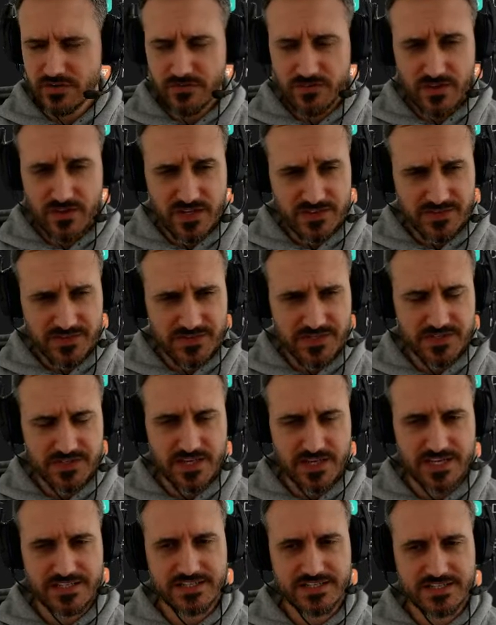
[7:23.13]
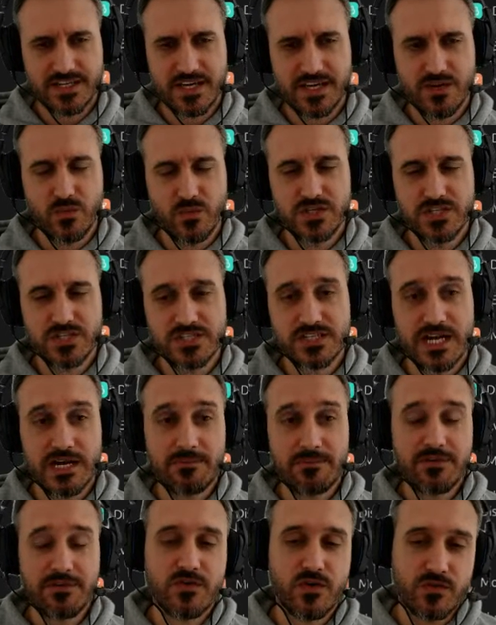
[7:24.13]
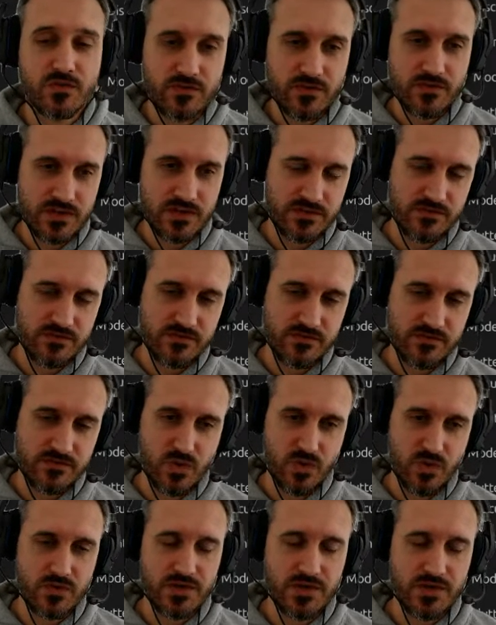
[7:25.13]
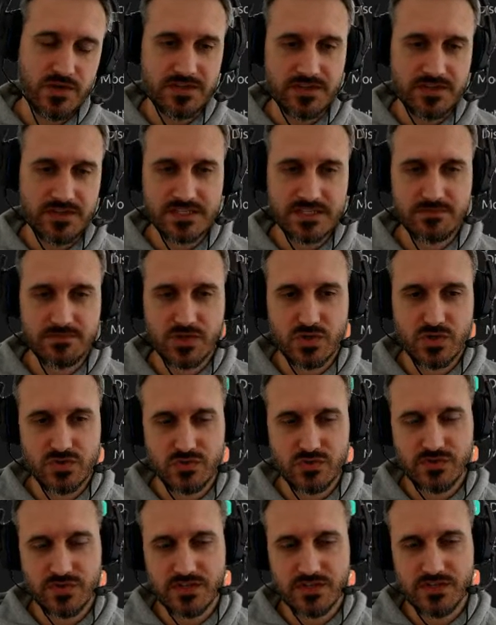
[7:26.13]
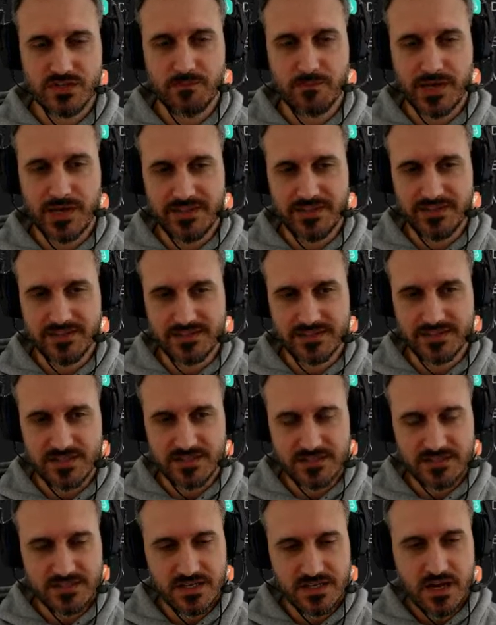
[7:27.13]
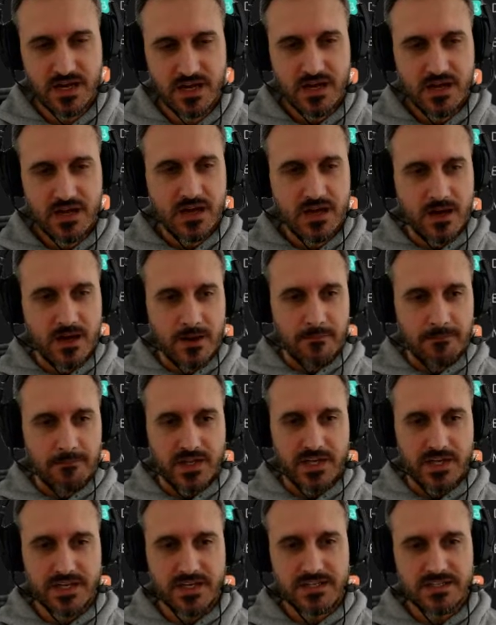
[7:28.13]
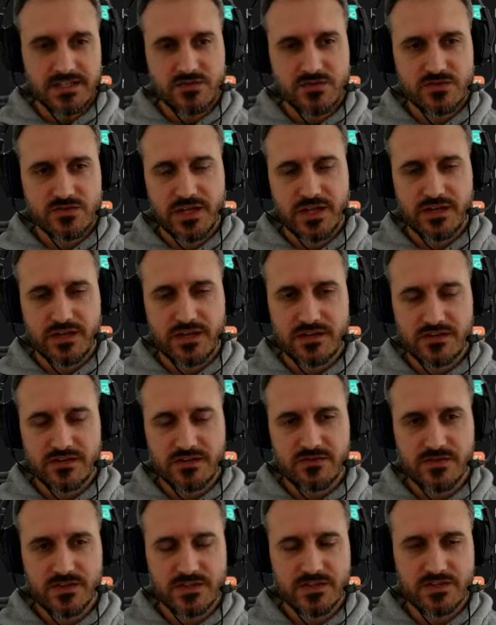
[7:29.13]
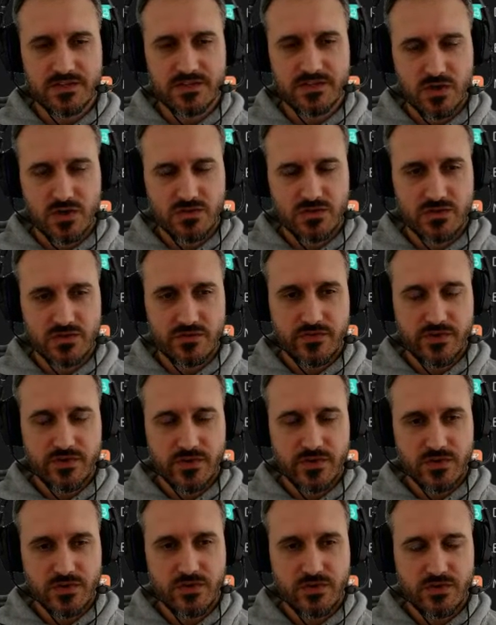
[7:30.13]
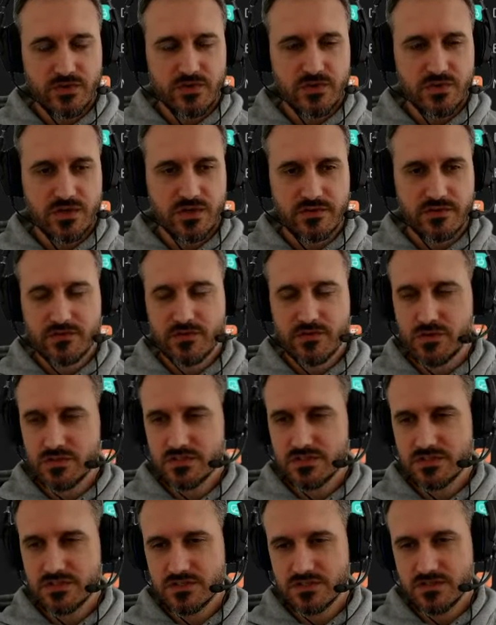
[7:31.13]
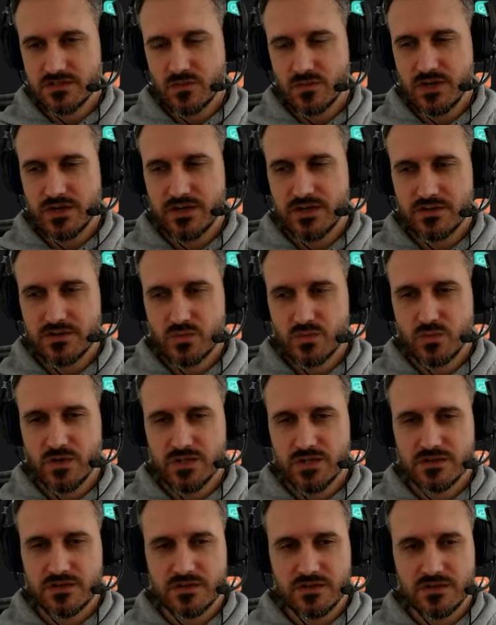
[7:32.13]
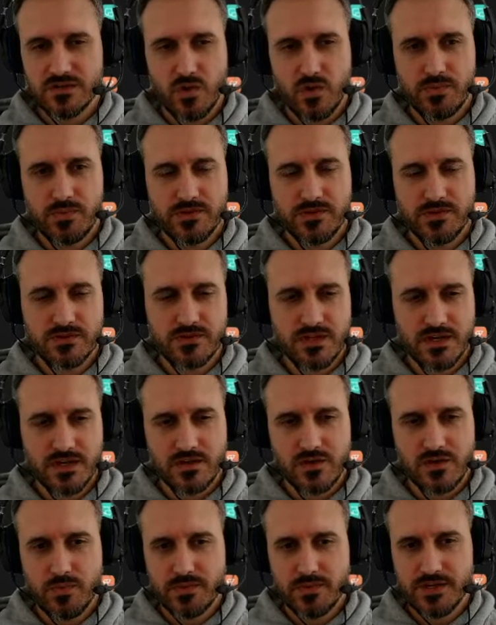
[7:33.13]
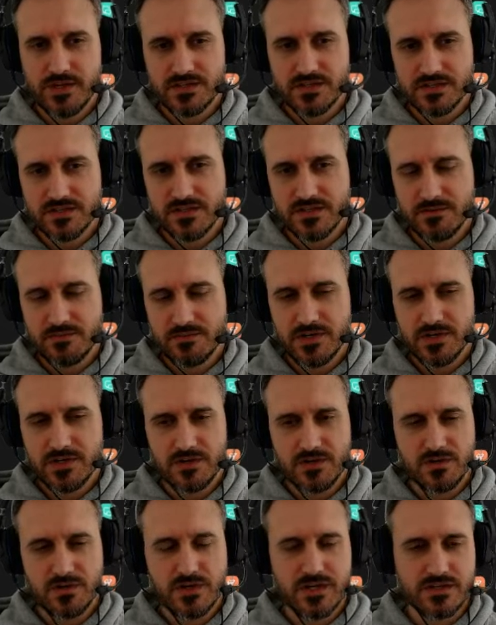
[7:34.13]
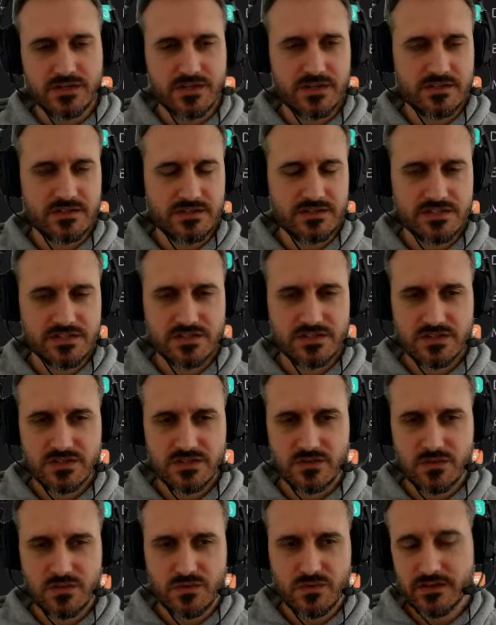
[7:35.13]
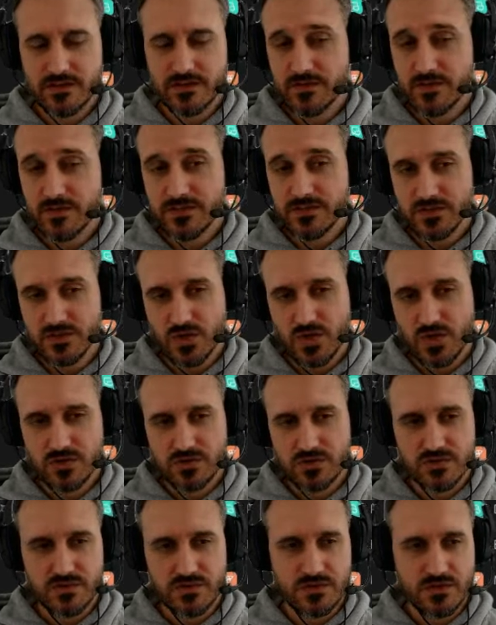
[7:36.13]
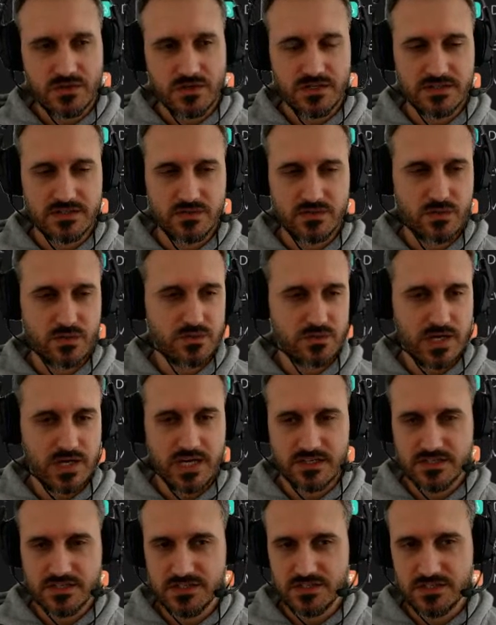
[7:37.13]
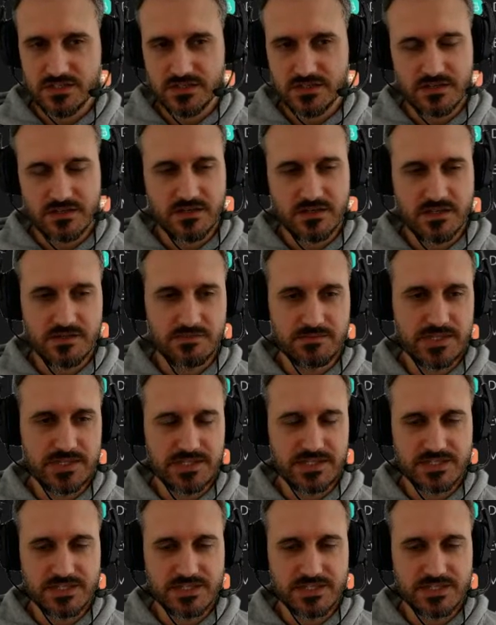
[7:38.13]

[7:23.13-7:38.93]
Flutter SDK, which is coming from Flutterflow, and that's because of the dependencies. And then it's running Flutter Doctor for you. You can, of course, run it with opening the terminal and then just write Flutter Doctor. It will actually